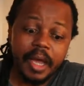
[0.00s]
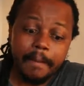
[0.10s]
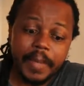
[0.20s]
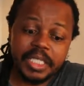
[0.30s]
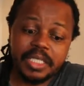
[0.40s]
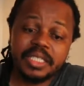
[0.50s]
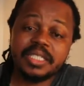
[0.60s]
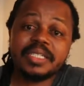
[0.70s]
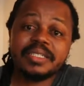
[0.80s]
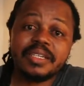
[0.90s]
But in this
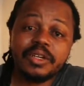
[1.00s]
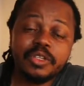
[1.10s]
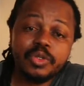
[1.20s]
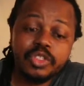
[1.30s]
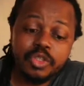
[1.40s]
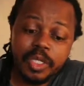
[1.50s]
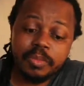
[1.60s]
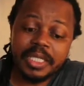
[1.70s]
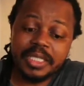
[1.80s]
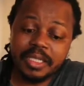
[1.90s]
instance, they're going to use Stuart
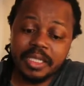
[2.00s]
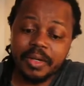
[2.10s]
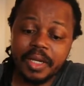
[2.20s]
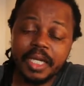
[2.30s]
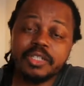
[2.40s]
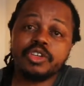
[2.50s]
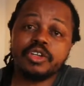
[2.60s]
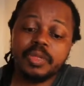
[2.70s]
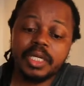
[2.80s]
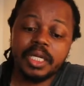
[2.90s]
Matsikinyeri, and he's going
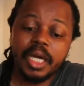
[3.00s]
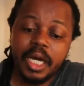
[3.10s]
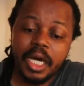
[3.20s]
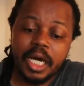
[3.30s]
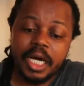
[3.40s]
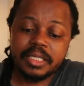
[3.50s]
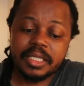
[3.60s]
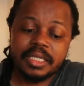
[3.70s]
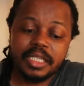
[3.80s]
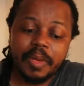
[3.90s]
to be
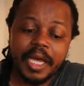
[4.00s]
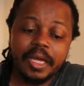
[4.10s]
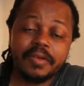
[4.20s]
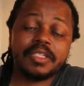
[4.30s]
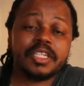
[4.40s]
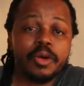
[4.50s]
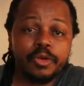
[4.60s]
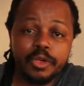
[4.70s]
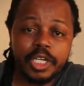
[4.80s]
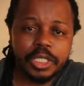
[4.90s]
assisted by Eric
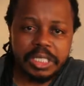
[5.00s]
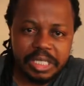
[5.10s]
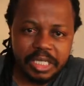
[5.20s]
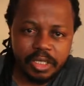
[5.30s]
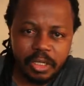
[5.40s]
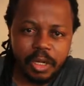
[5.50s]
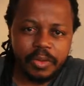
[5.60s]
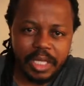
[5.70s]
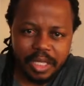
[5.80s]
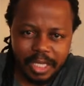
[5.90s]
Chauluka. You can see, you know,
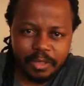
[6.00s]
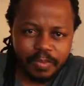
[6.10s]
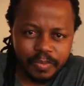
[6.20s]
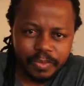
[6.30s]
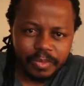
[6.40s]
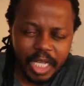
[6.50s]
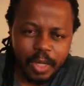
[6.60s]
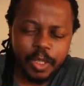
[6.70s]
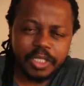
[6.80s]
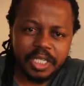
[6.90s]
that they
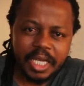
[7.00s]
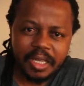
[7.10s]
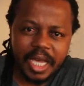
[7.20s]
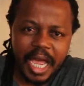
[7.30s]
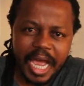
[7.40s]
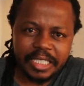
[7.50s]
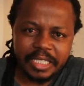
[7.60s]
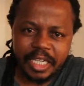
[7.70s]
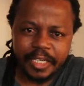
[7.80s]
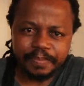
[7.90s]
work together
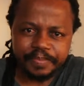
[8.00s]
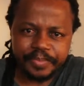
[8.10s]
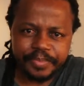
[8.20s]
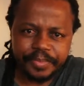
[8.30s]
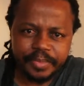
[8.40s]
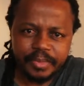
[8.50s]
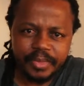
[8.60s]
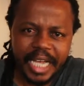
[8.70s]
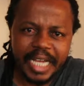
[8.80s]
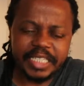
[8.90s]

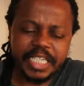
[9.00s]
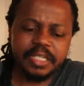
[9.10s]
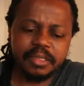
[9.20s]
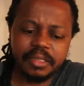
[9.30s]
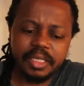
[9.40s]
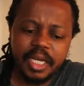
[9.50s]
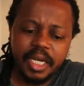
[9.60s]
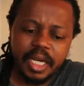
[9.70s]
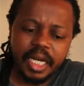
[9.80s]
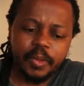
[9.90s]
at Eagles,
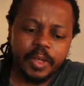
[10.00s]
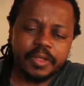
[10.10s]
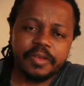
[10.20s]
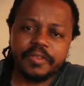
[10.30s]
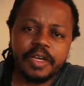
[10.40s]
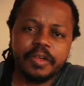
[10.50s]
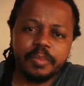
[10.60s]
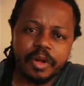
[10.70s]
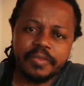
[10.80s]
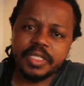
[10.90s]
one of the
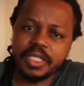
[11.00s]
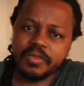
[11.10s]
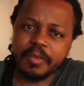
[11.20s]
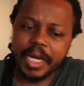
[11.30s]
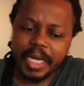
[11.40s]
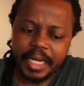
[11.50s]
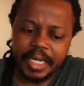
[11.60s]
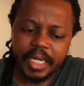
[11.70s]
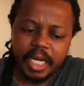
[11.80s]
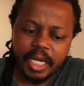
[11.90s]
provinces from
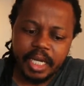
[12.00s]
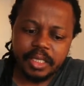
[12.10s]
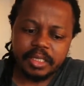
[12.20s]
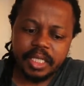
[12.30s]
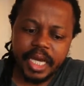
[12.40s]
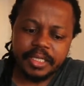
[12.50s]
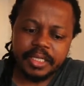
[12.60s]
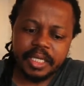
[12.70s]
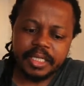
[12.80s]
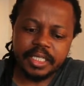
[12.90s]
Harare. And
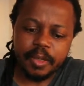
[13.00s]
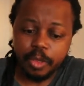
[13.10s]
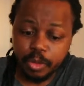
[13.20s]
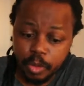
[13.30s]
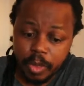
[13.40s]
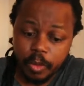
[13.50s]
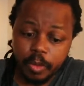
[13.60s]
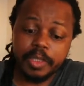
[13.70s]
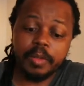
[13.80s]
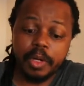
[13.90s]
Njabulo Ncube
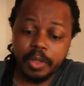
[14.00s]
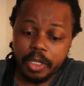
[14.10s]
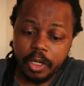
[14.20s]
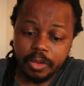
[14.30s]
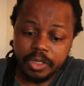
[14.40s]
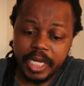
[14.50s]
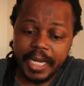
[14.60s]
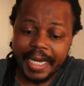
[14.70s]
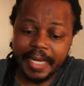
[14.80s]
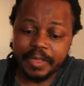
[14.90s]
will be the bowling
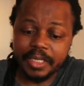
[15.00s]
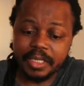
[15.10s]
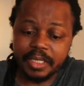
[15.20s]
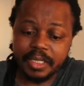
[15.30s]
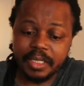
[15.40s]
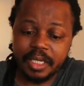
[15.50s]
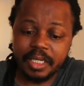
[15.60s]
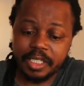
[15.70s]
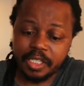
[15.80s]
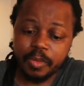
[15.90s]
coach. Clement
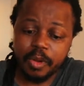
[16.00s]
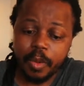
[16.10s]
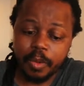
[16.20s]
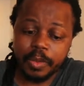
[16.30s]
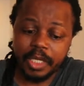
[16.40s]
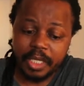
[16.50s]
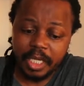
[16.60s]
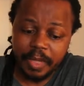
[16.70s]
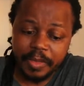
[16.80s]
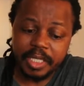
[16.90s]
Rijiboa will be
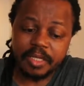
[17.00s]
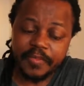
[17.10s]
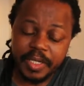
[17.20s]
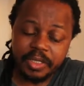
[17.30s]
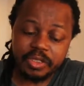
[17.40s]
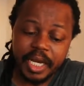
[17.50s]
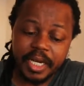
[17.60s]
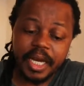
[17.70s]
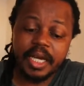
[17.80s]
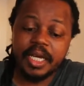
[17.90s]
coming as the fitness
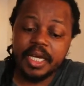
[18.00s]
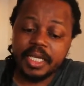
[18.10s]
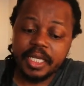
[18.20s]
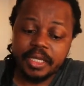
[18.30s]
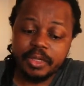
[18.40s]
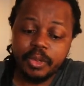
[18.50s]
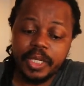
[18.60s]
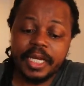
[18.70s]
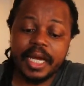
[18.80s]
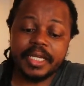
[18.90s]
trainer. Keith
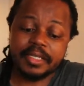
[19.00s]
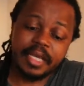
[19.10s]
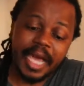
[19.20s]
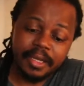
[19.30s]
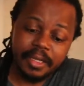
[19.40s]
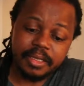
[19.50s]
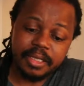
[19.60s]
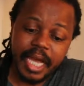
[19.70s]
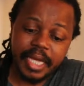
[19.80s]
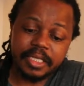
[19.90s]
Kulinga is the
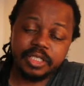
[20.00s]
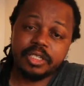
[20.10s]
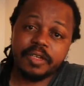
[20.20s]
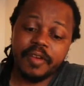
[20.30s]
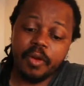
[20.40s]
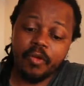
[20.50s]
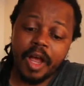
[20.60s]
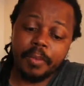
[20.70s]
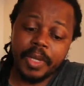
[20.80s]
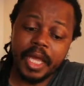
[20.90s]
analyst, and Trevor
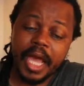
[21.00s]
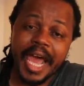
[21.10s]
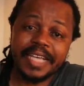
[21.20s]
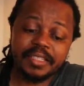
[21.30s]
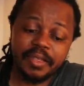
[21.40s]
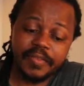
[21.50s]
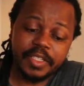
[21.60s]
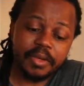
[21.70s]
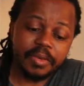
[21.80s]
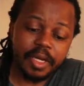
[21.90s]
Wambe as the
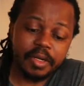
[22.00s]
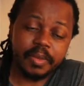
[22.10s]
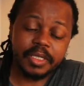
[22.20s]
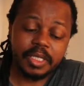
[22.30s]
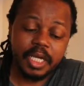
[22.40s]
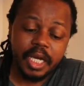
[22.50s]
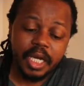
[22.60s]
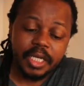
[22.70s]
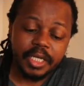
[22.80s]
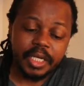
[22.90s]
physiotherapist.
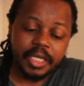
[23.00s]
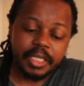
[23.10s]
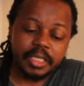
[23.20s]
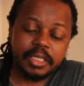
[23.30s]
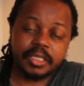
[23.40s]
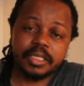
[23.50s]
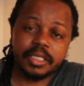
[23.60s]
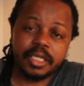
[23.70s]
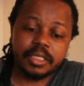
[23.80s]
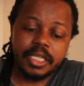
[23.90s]
The
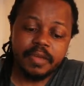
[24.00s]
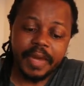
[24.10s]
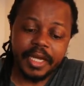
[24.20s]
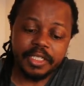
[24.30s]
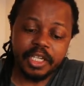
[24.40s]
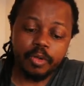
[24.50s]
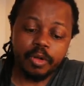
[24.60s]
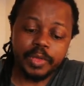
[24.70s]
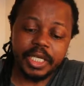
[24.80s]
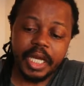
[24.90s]
team manager
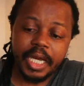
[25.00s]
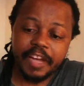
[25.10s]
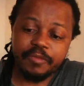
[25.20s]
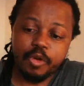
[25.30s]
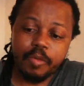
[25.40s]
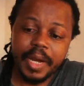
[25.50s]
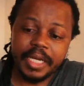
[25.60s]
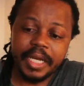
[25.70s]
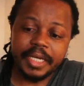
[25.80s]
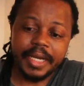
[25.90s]
will be Love
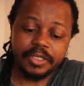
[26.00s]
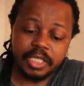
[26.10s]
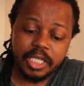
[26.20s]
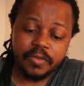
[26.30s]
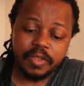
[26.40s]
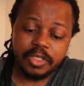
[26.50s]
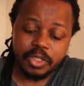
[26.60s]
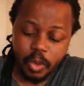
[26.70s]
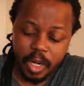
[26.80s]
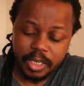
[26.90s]
Mubanda. Now, just to give you the
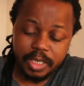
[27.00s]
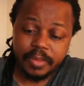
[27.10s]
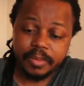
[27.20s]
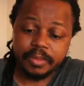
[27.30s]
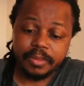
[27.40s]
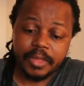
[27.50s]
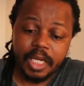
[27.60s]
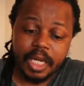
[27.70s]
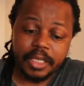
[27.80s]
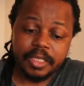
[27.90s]
squads,
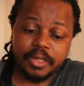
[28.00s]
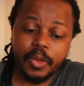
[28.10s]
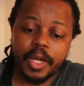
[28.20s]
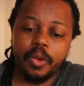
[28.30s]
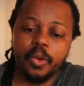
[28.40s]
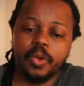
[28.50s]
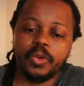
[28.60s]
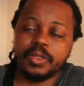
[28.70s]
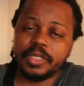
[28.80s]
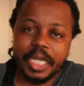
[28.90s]
this is where
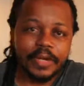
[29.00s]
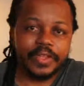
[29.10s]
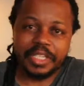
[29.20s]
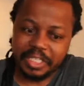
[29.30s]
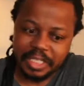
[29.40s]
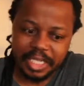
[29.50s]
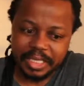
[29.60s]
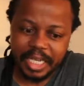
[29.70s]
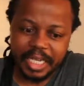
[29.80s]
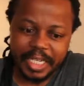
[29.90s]
everything starts
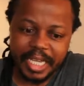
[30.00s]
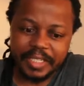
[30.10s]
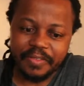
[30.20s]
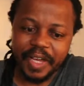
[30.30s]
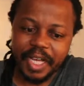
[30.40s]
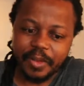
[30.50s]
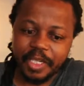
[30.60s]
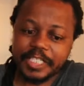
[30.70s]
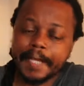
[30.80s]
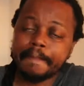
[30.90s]
catching
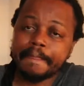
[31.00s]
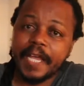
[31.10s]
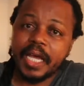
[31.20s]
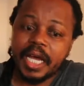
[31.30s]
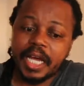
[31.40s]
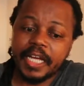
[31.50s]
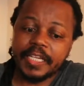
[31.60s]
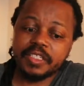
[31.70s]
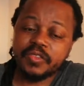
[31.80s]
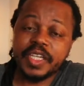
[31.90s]
fireworks.
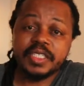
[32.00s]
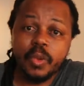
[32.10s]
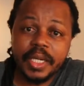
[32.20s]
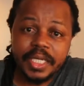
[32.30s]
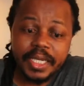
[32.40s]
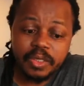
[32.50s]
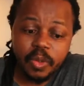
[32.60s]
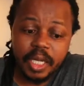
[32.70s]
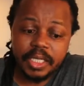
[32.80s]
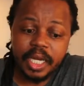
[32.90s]
And as far as the one-day squad,